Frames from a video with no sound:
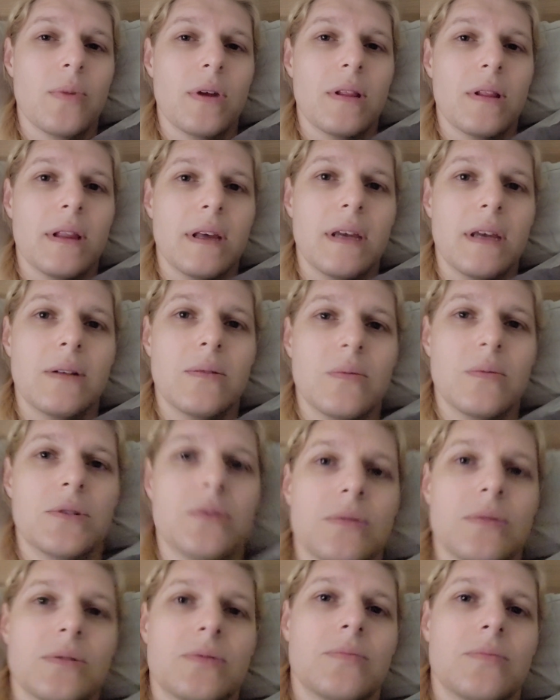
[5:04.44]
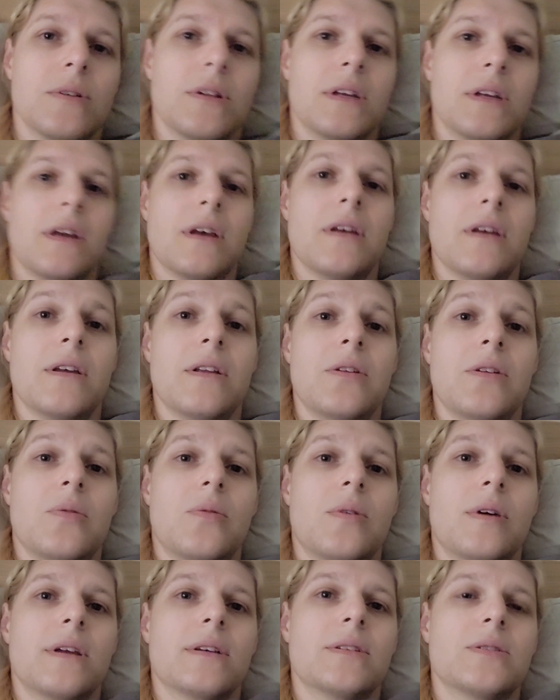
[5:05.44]
a bit late, which was really
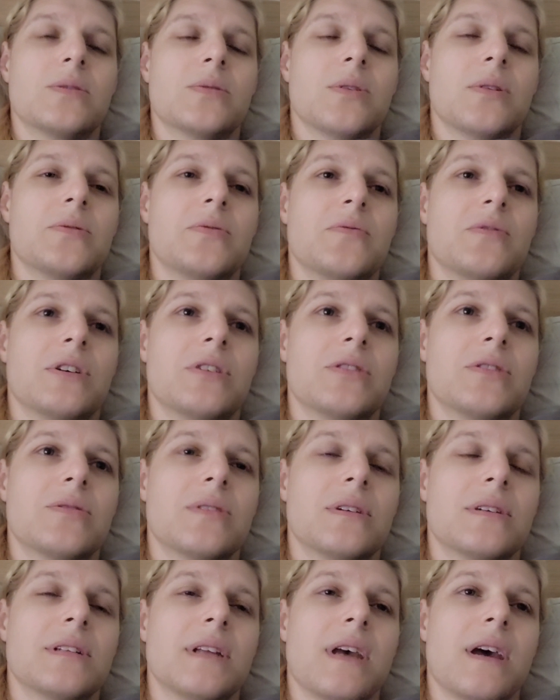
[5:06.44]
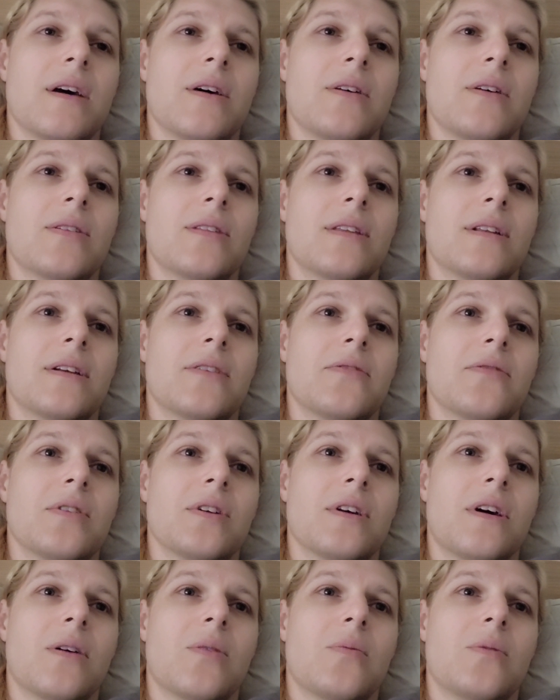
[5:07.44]
annoying, so I was very stressed out. Then I
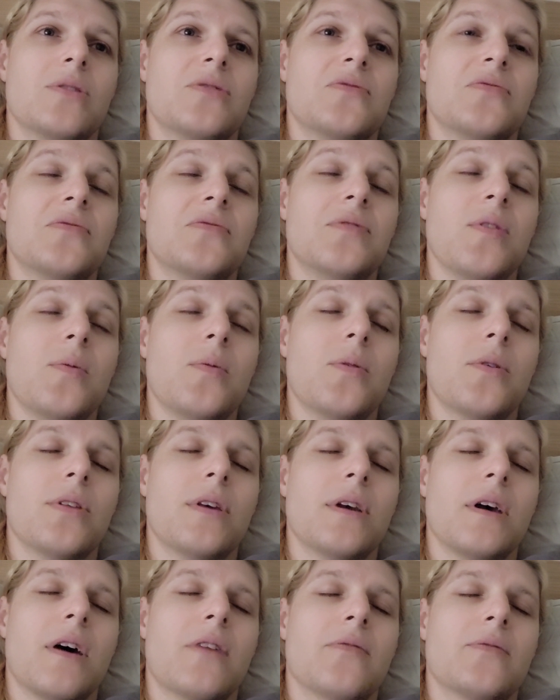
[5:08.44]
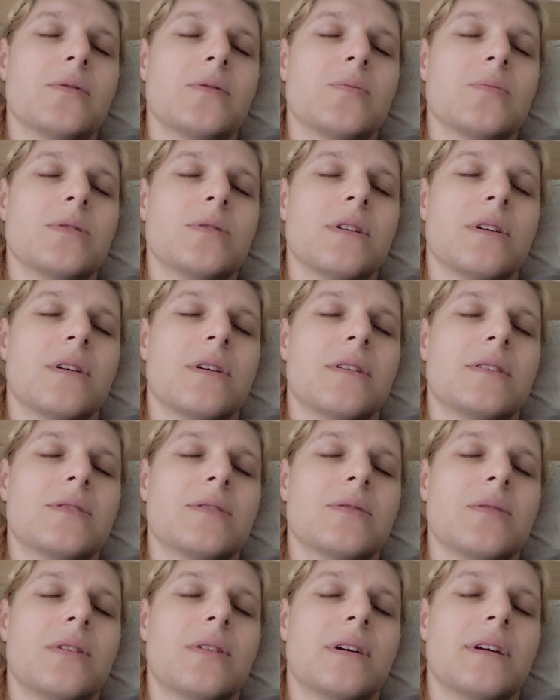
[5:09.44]
forgot which floor the office was on,
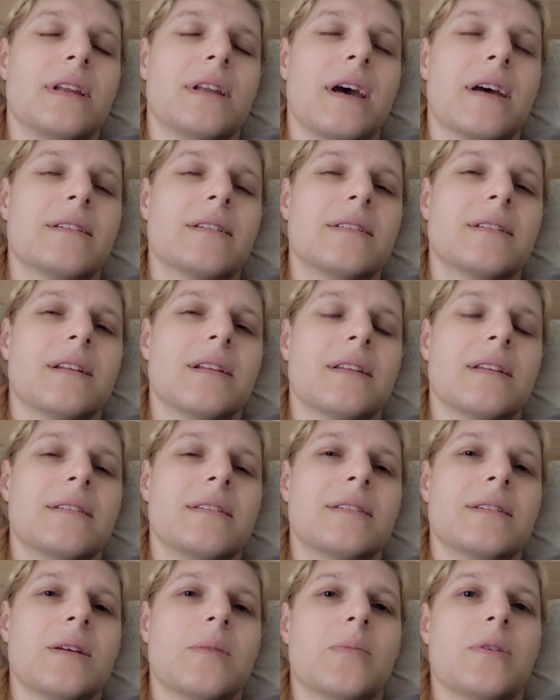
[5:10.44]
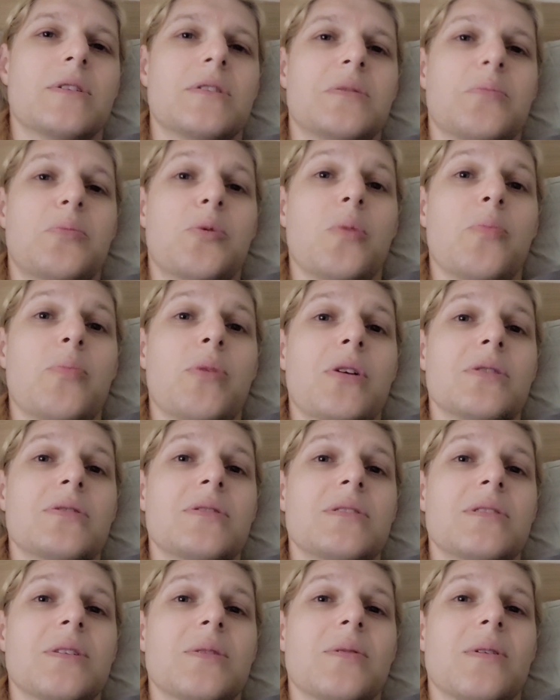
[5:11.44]
so I had accidentally sent my support
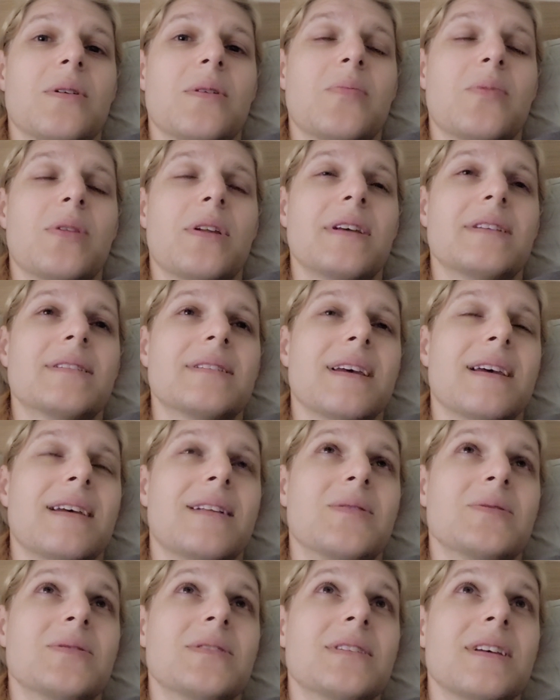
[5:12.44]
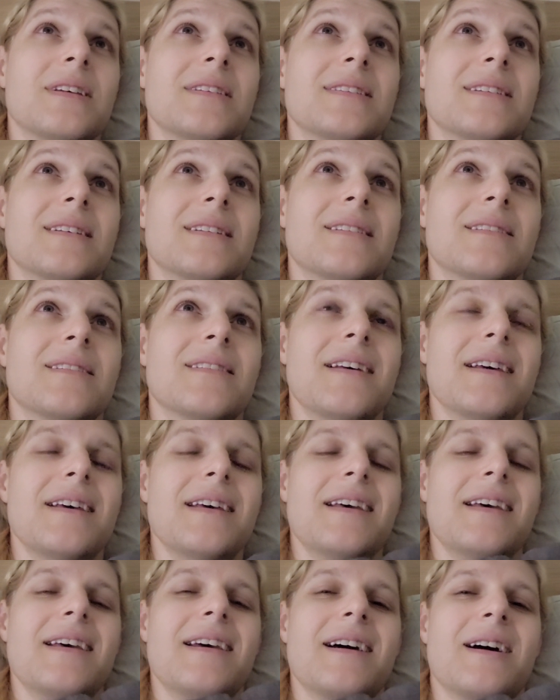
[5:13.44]
person in the wrong place. I had no cell signal.
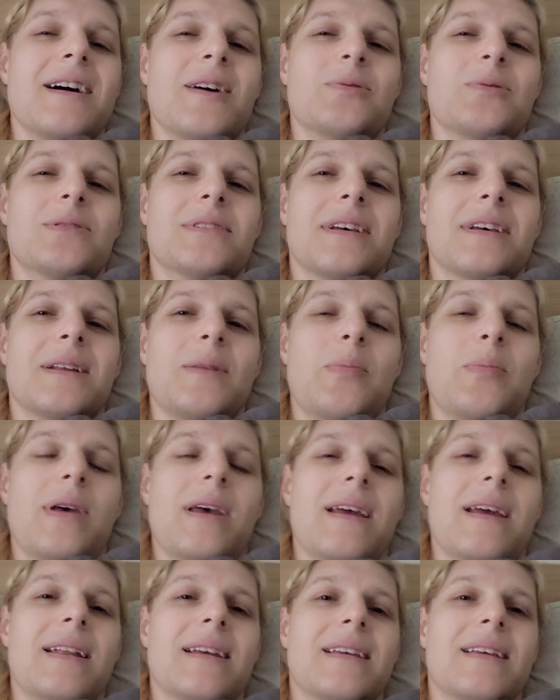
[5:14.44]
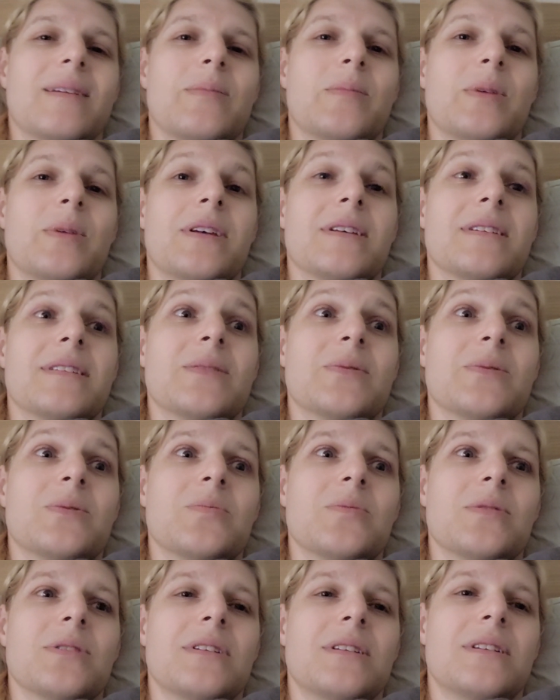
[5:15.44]
I was kind of panicking because I was
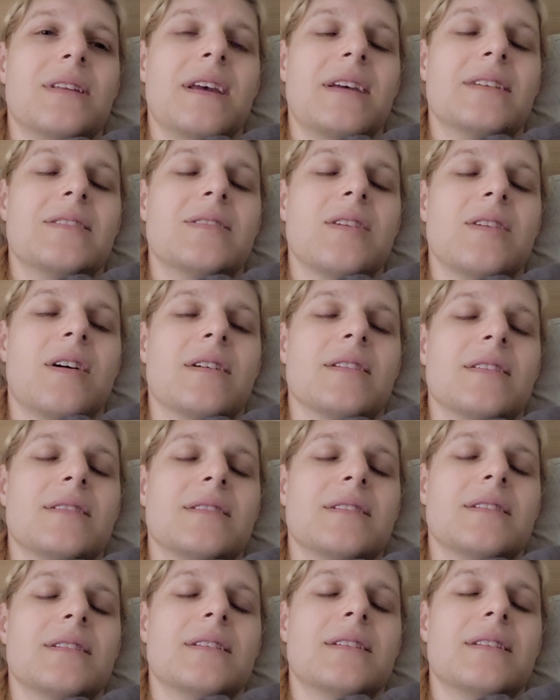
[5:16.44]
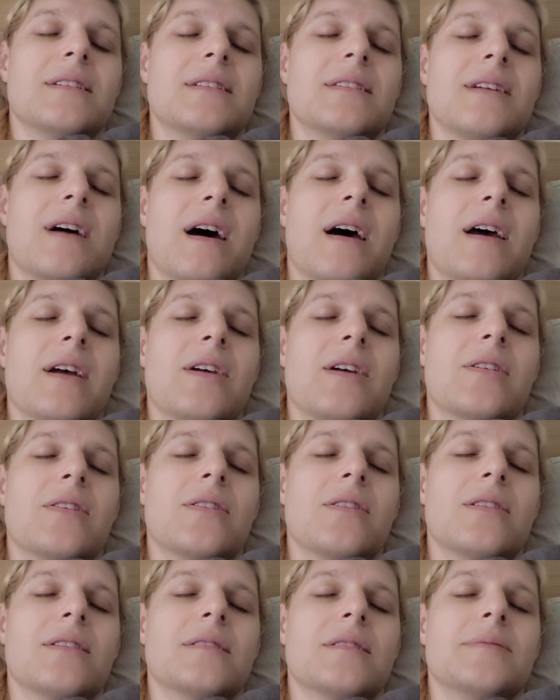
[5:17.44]
really exhausted and
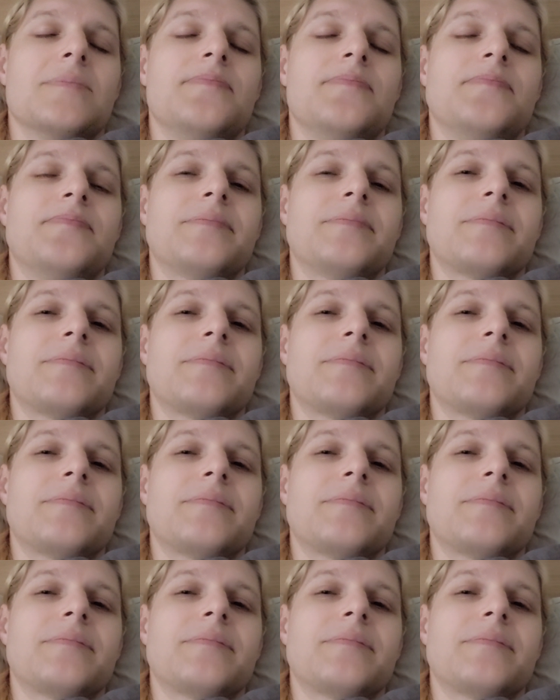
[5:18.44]
tired and